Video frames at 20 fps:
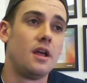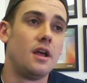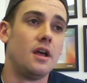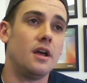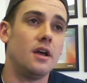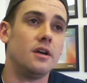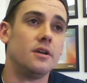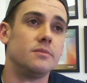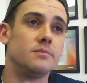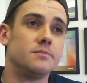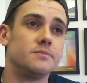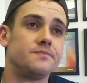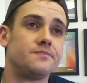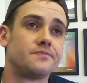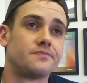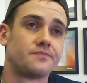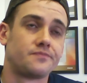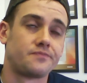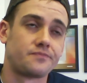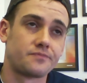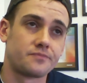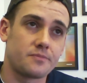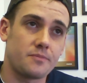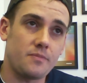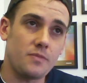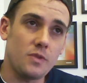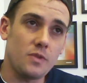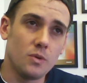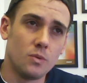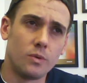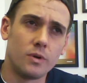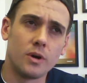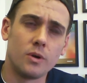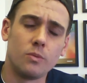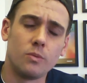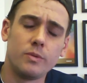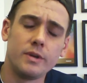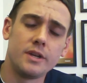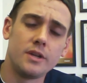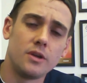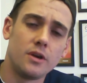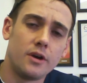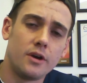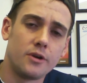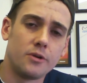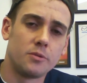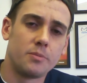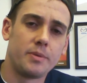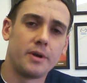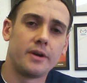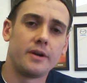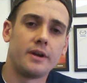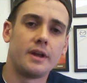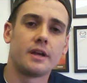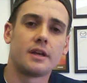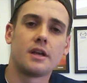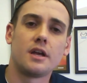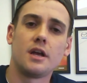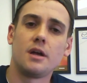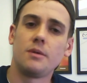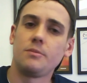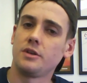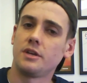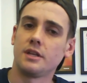We're at WhitneyAutoRepair.com.